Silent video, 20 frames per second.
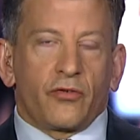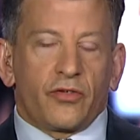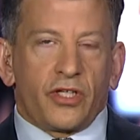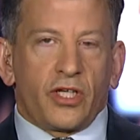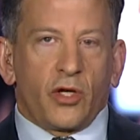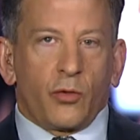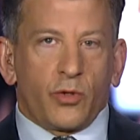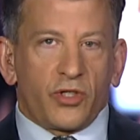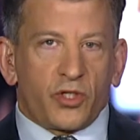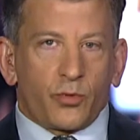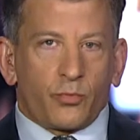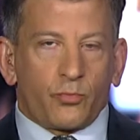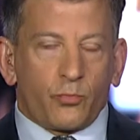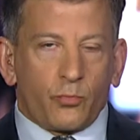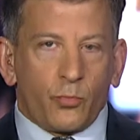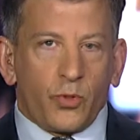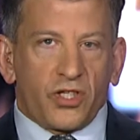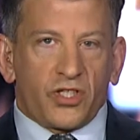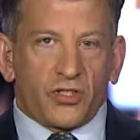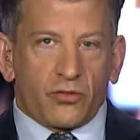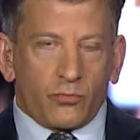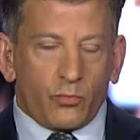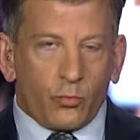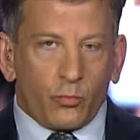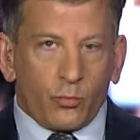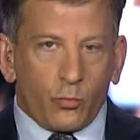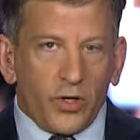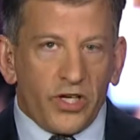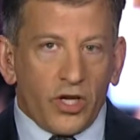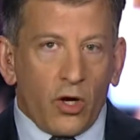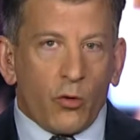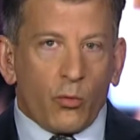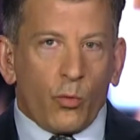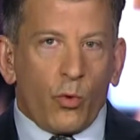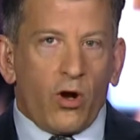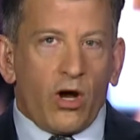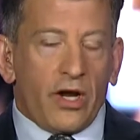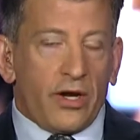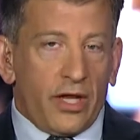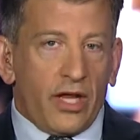yes. deal, which which we don't
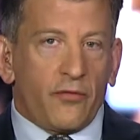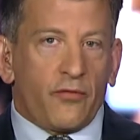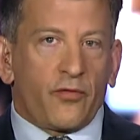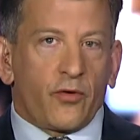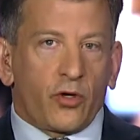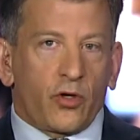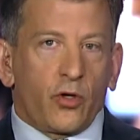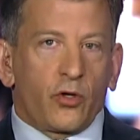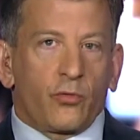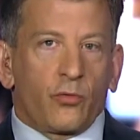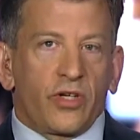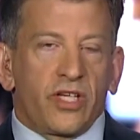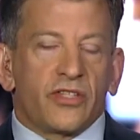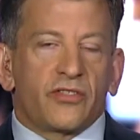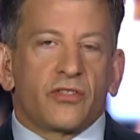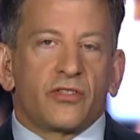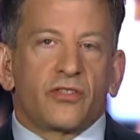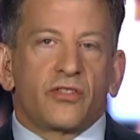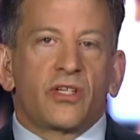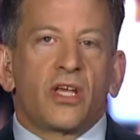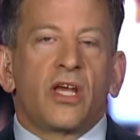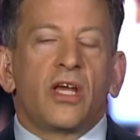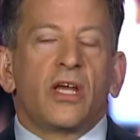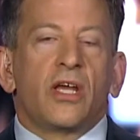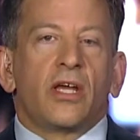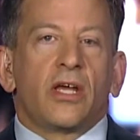want, and for good reasons.